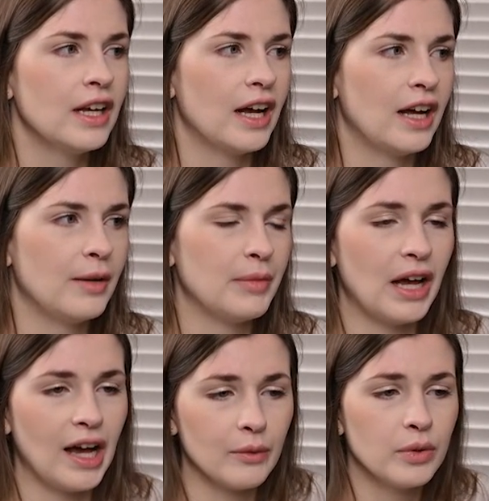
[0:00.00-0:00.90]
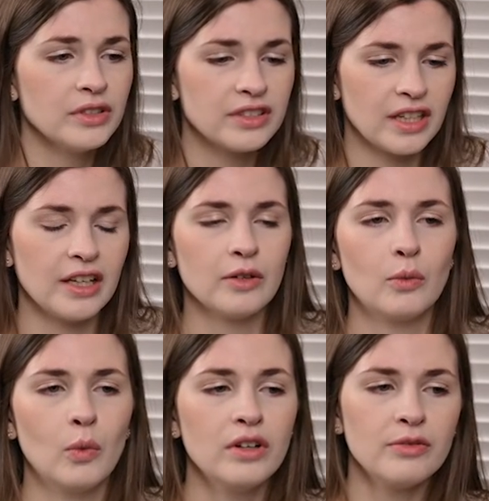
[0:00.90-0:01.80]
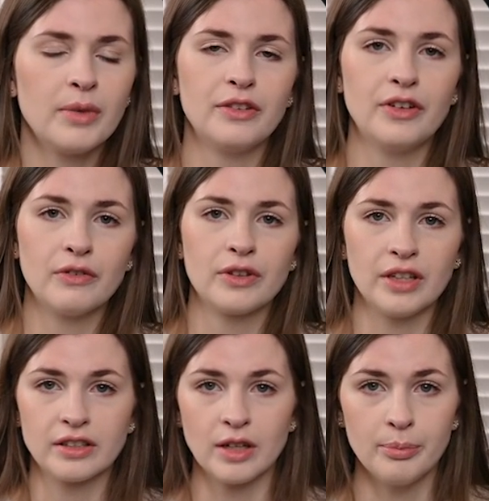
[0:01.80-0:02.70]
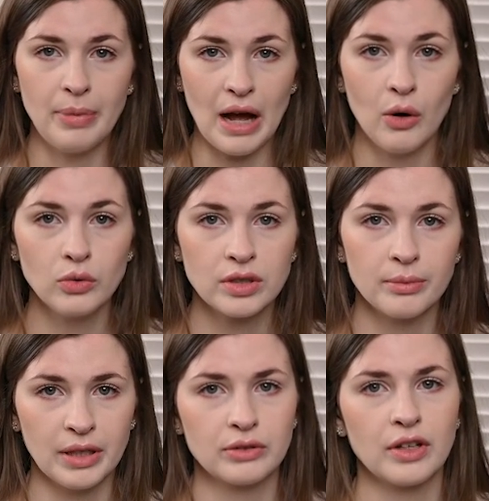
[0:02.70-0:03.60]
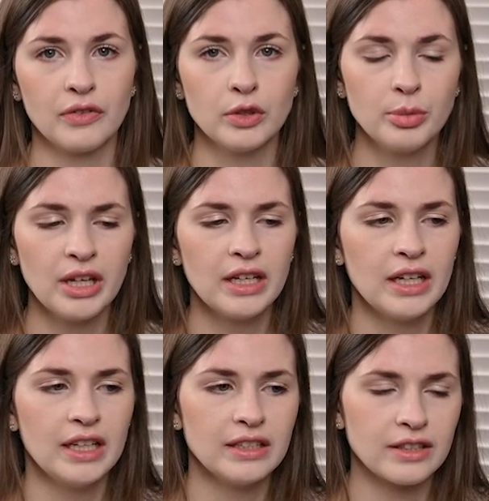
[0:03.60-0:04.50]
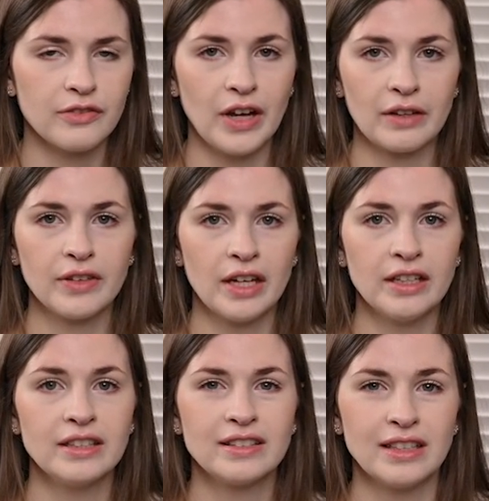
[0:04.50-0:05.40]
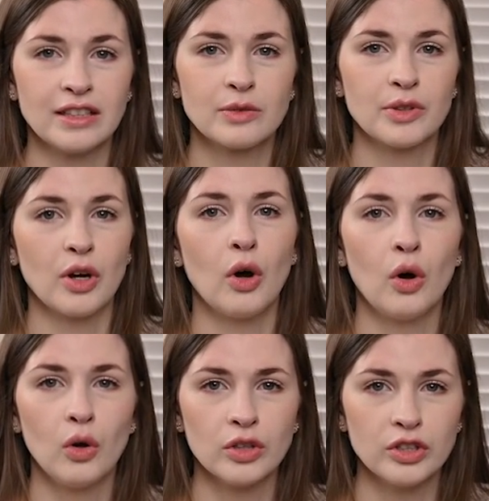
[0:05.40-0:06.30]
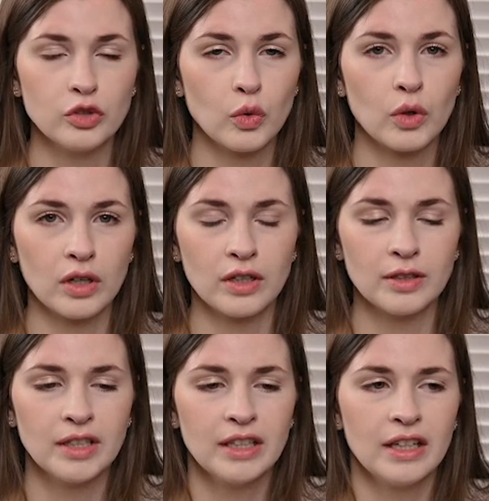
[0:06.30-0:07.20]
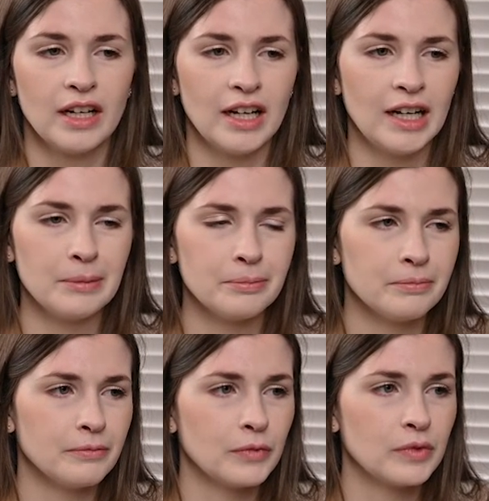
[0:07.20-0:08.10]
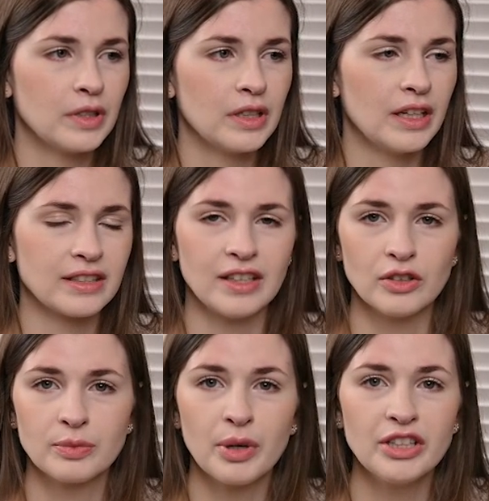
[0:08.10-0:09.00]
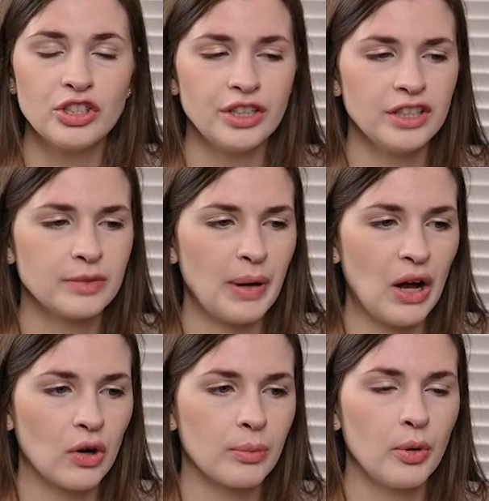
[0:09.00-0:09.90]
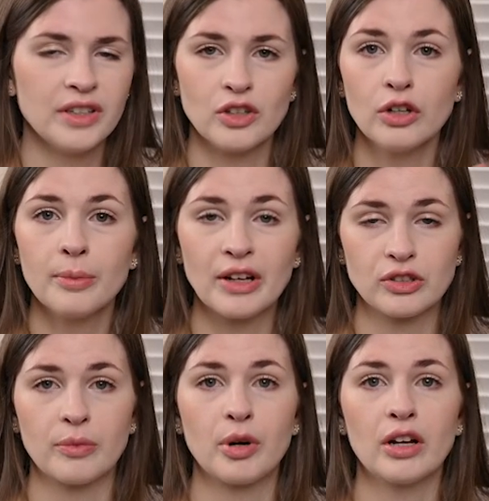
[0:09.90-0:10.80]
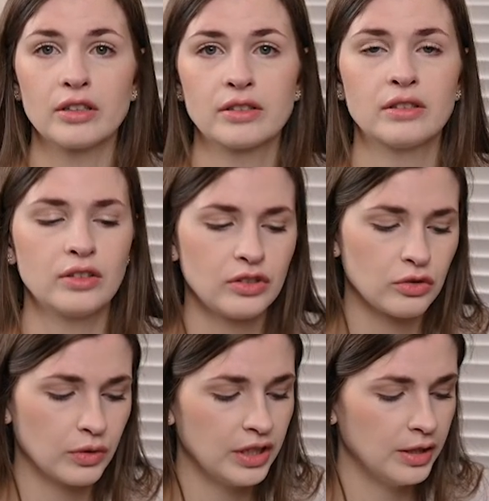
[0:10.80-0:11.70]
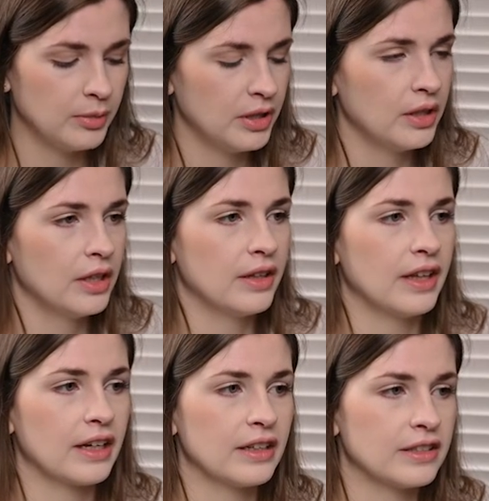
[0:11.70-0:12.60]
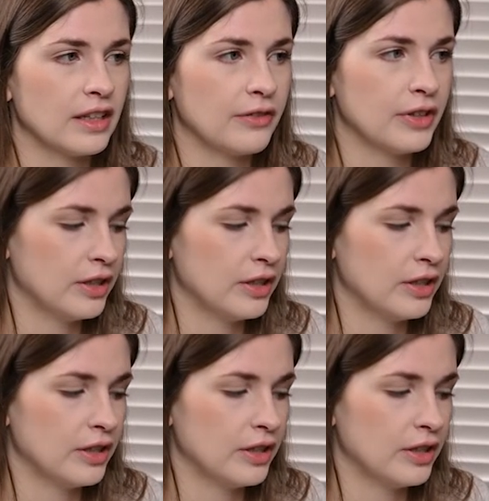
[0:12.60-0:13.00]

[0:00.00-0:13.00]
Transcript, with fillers: Um, I will say one of my favorite things about Microsoft Loop is the fact that it syncs with all your um, Excel spreadsheets, PowerPoints, all your Microsoft products, Stream, that kind of stuff.